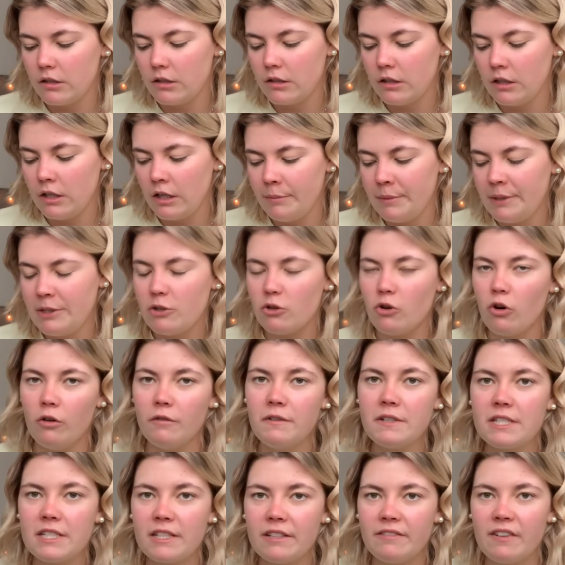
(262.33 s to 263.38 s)
I mean, it's
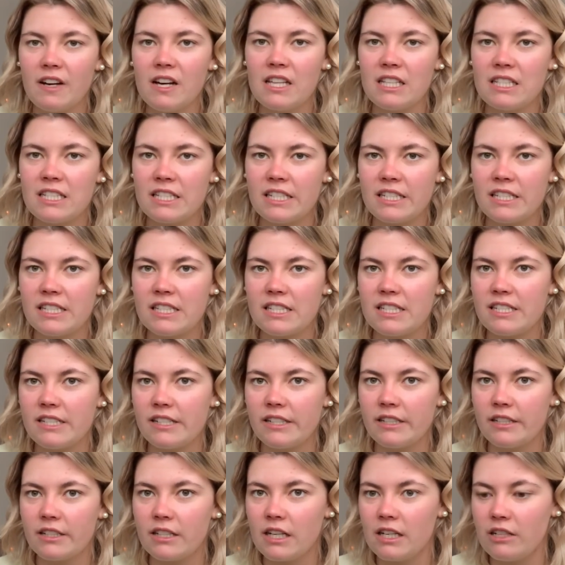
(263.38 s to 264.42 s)
obviously Valentine's
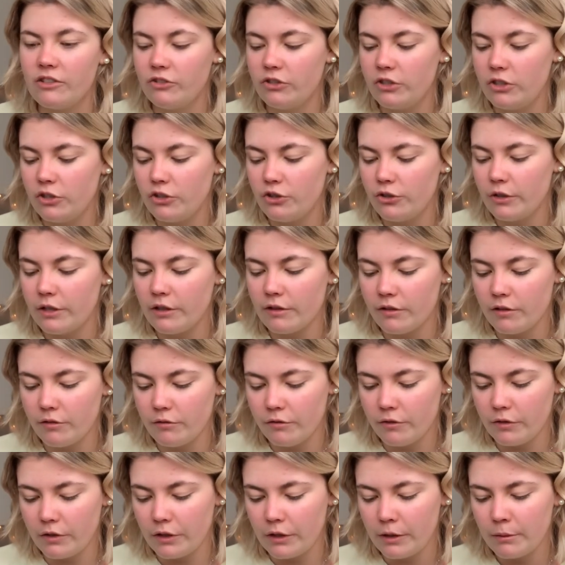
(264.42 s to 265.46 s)
Day. Can't really do anything
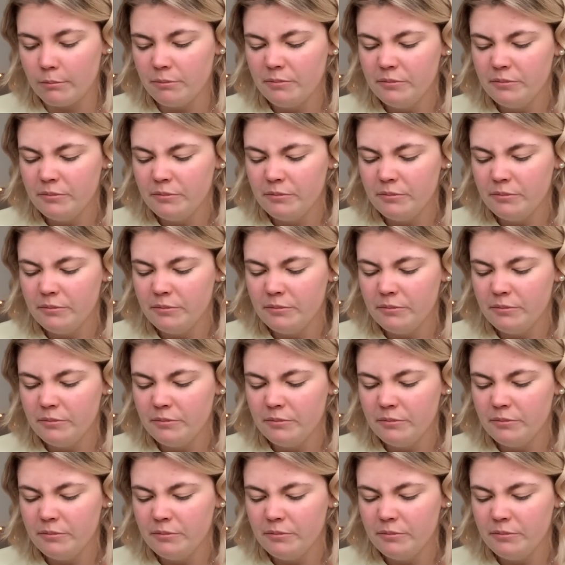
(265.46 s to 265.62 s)
for it.